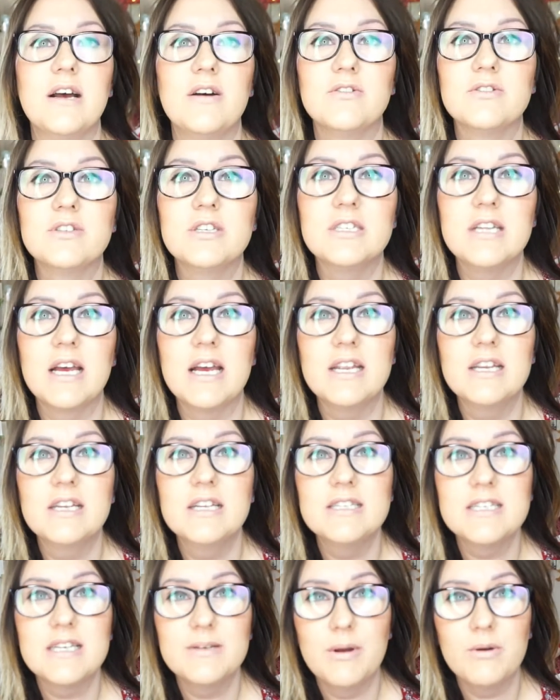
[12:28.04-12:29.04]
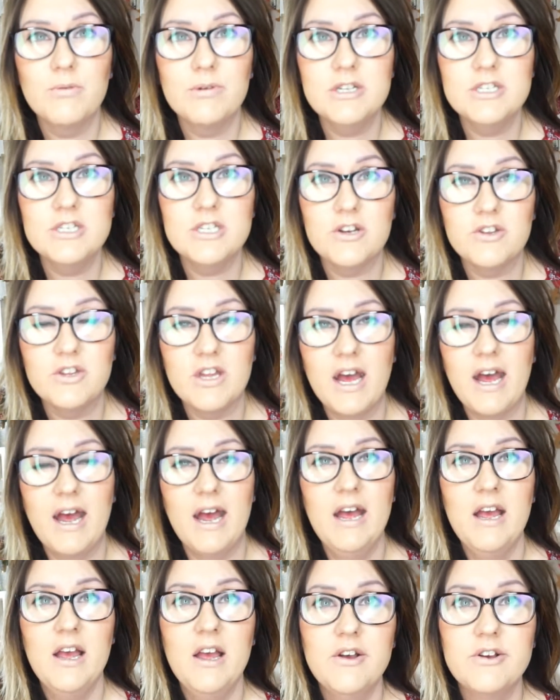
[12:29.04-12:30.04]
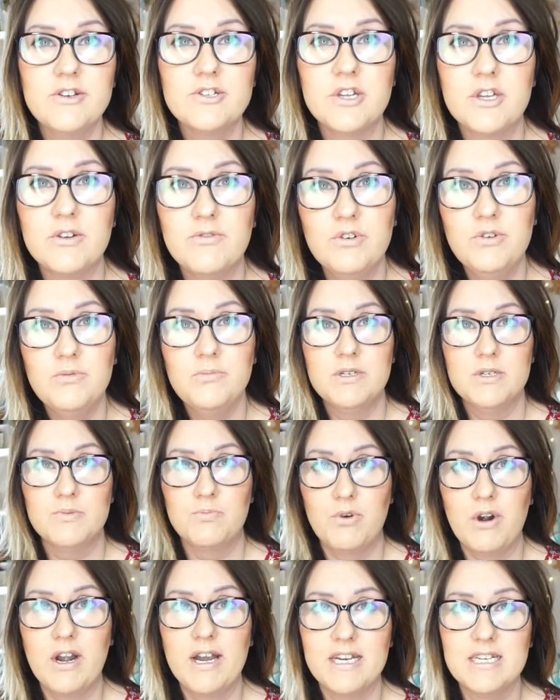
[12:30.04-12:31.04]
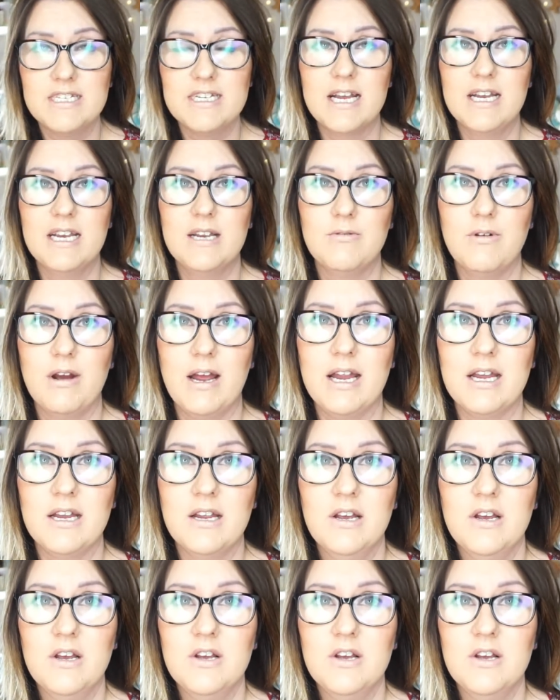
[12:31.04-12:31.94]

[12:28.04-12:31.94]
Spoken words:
out today. You can see my window there, so the room is bright anyway,